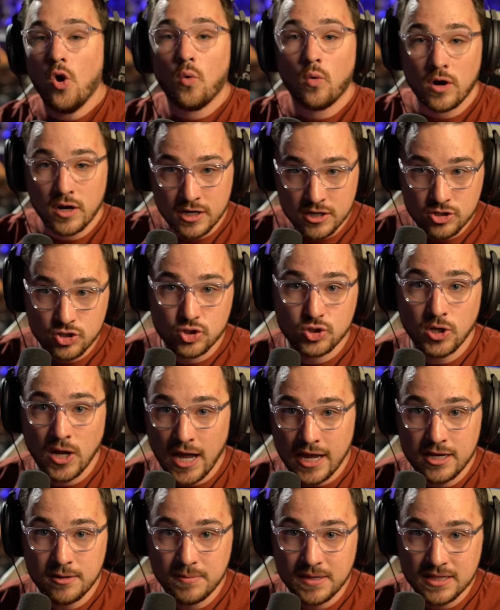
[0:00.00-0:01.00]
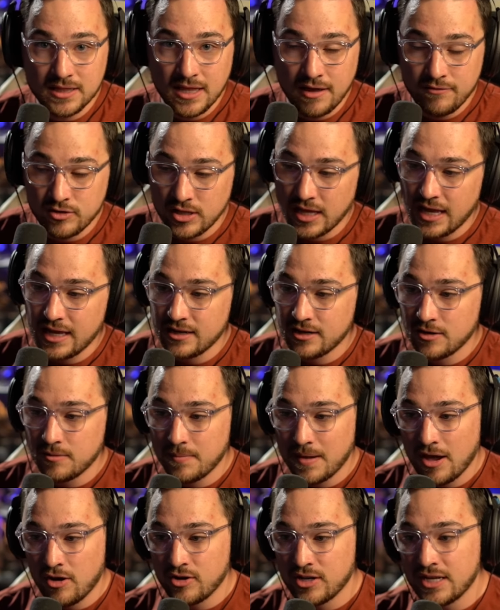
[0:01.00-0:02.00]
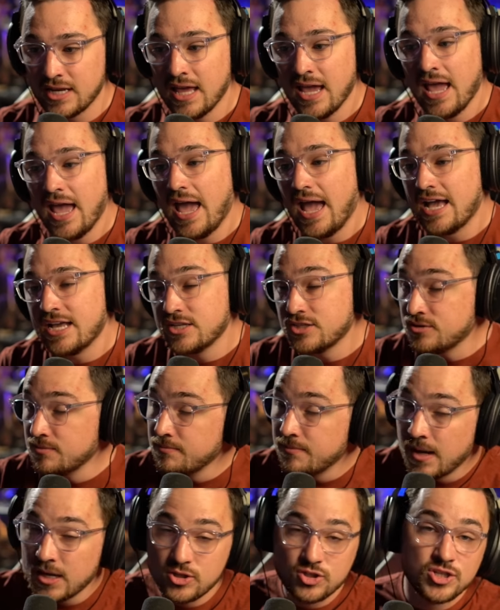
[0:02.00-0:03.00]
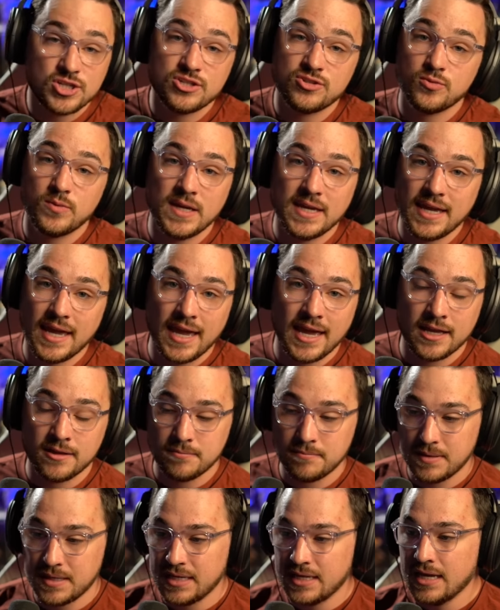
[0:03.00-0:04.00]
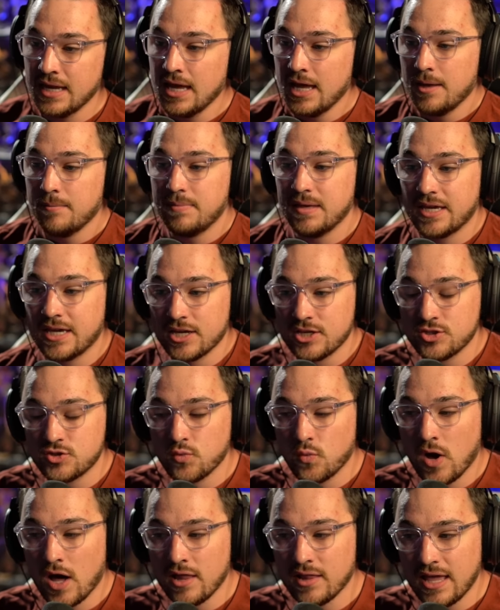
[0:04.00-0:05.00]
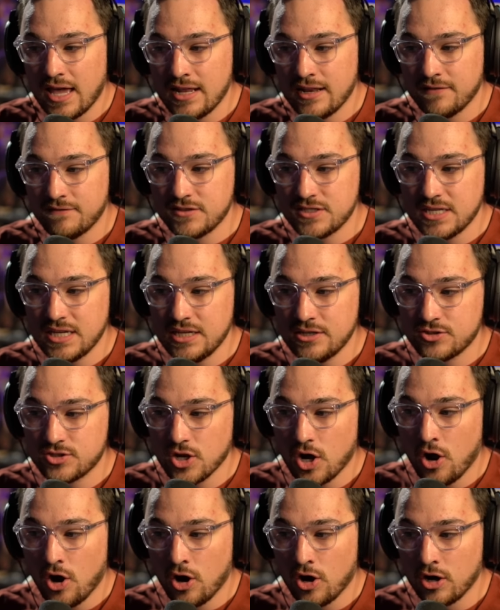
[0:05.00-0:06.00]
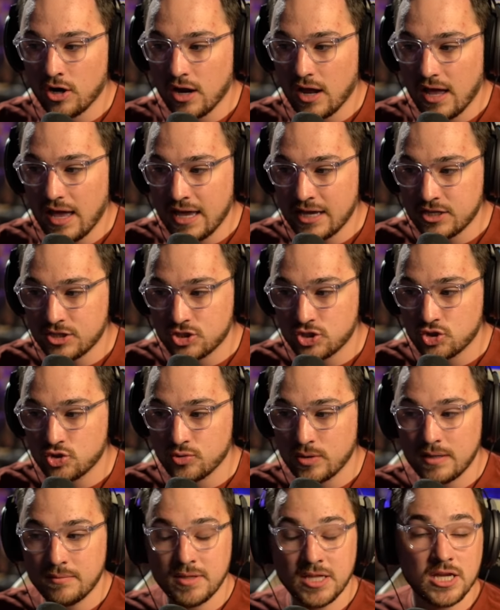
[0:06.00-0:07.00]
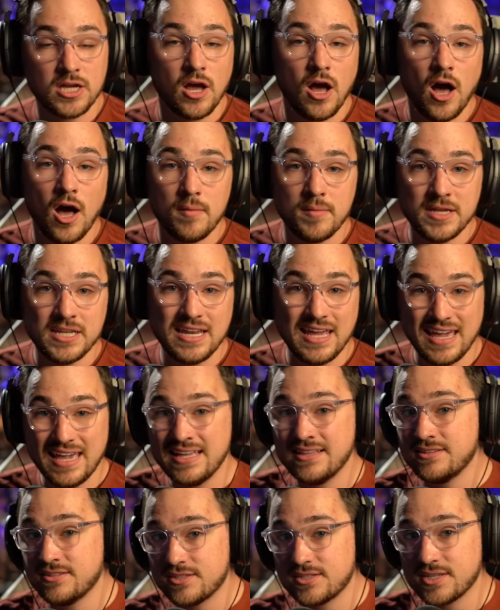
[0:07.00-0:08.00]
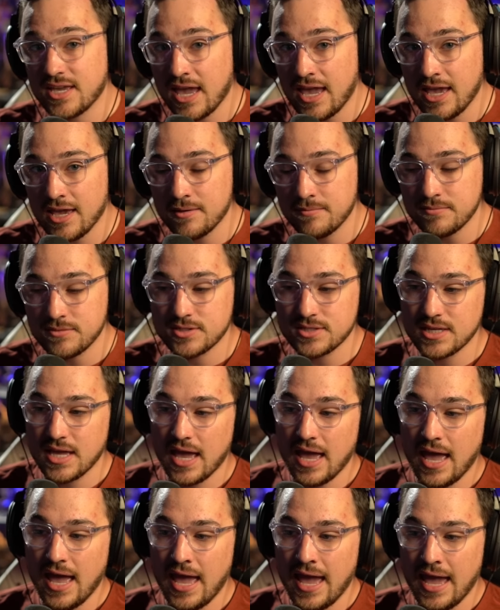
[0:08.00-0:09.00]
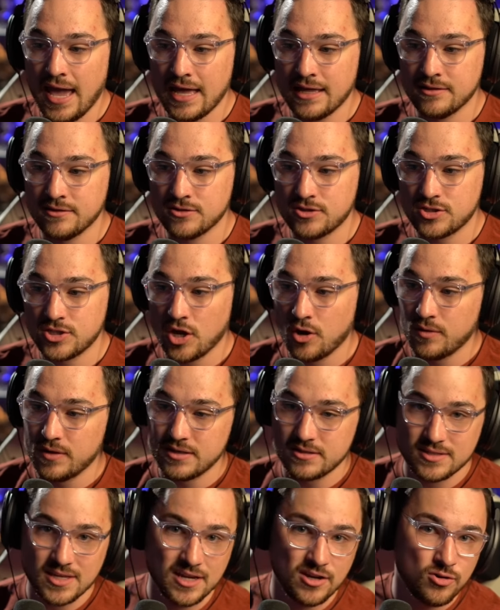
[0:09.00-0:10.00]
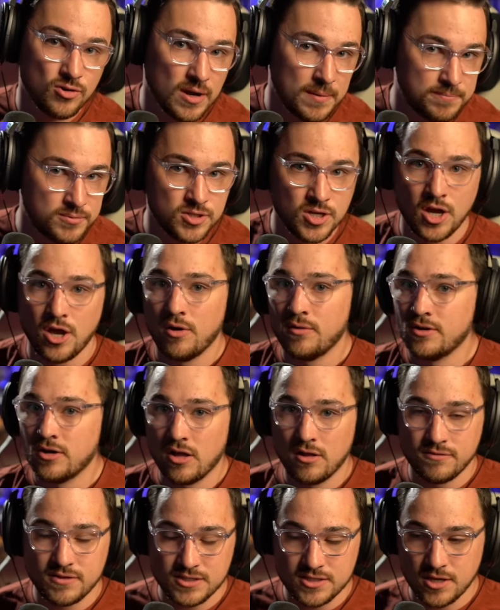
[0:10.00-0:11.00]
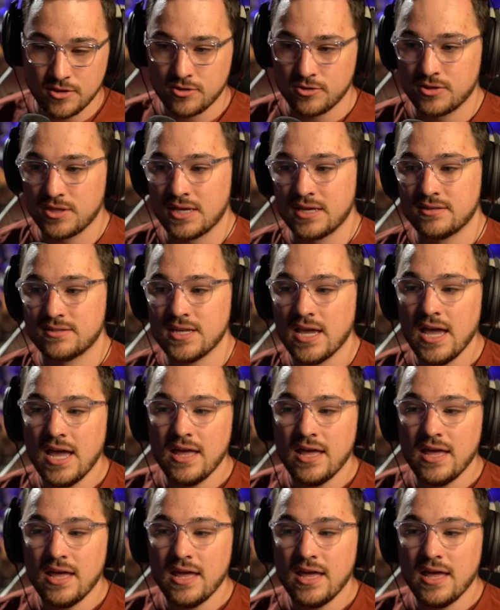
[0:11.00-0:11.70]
We're gonna try to be level-headed about it as much as we can be because while NFTs are extremely common in scams and so is like crypto and all these other things,